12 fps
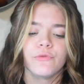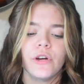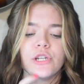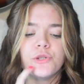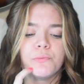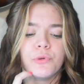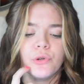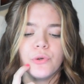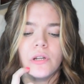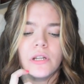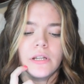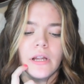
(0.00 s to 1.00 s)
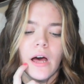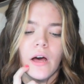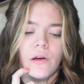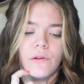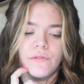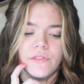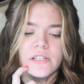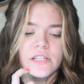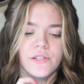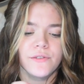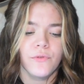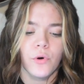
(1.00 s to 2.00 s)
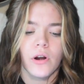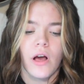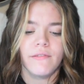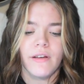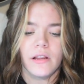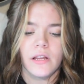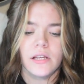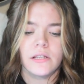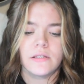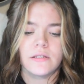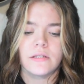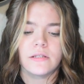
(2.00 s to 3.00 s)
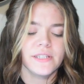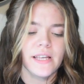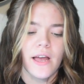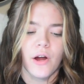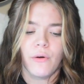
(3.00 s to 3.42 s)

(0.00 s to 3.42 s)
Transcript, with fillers: Fresh Brewed Love. This is four novellas set